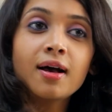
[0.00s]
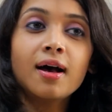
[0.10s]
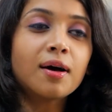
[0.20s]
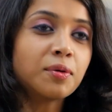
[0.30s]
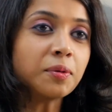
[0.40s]

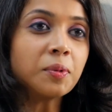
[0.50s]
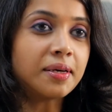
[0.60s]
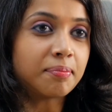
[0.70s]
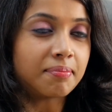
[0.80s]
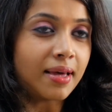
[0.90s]
How can
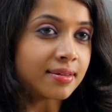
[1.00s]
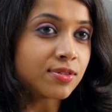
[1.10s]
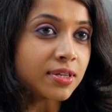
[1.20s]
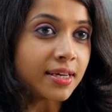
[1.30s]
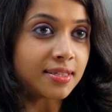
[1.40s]
we
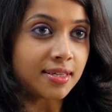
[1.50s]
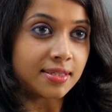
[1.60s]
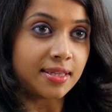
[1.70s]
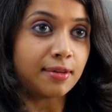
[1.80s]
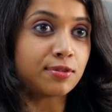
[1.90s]
extricate
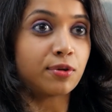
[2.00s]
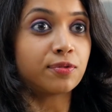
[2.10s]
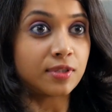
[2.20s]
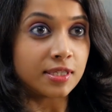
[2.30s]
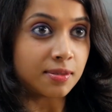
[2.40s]
ourselves out
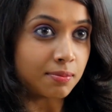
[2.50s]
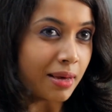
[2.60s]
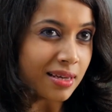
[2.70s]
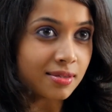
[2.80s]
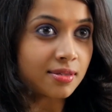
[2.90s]
of this
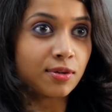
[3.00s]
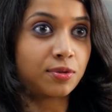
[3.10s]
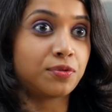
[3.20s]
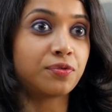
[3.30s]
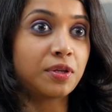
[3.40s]
mess
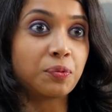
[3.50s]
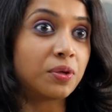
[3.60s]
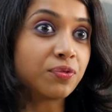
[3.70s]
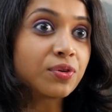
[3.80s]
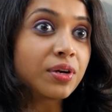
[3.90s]
sort of that
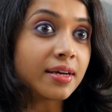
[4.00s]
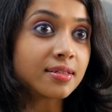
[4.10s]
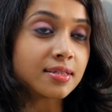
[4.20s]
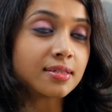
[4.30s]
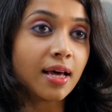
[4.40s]
we've
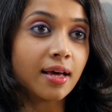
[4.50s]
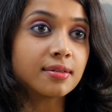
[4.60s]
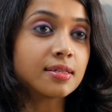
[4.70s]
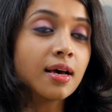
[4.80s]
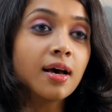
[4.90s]
created
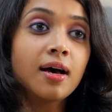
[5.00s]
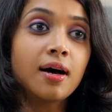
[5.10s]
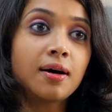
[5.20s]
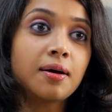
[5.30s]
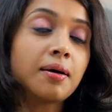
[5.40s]
and
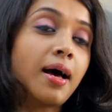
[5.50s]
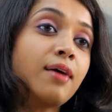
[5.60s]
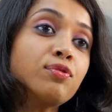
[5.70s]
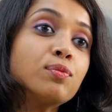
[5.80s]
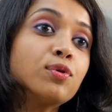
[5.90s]

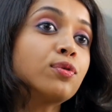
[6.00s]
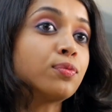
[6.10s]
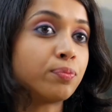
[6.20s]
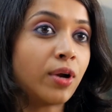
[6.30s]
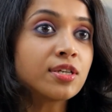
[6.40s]
have a
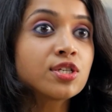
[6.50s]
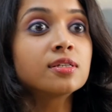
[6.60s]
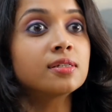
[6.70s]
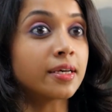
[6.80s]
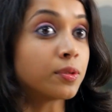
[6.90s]
more
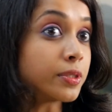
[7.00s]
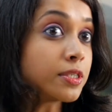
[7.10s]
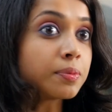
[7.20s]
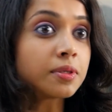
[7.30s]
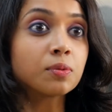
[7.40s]
rational,
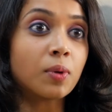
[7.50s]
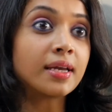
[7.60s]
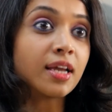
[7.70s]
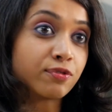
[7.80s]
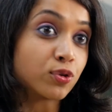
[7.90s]
equitable
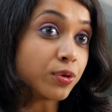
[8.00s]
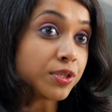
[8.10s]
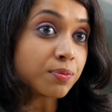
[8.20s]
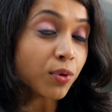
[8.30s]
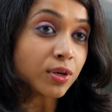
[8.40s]
wildlife
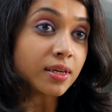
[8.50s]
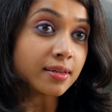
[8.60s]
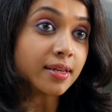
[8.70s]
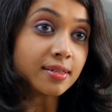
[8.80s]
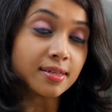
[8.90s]
tourism model
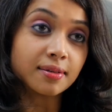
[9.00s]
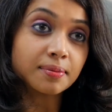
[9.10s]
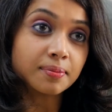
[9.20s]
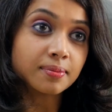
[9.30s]
in India?